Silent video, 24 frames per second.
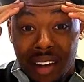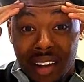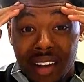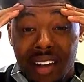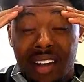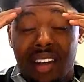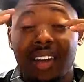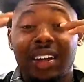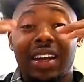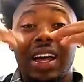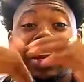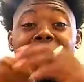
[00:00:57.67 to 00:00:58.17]
A
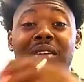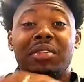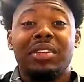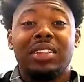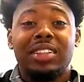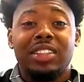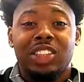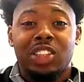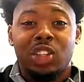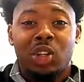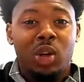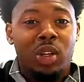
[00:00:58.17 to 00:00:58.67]
lot of it
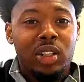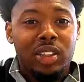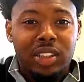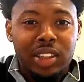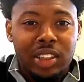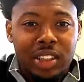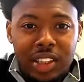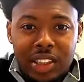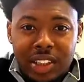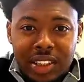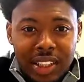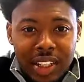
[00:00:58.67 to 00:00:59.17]
starts
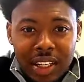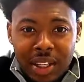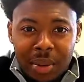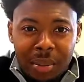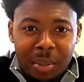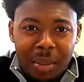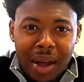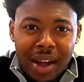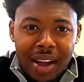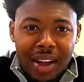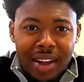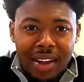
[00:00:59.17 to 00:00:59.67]
just in the
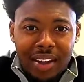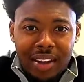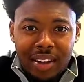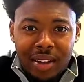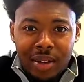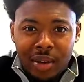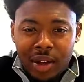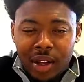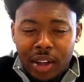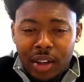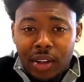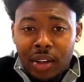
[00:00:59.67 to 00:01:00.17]
mind,
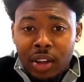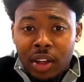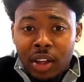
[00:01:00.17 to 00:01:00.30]
okay?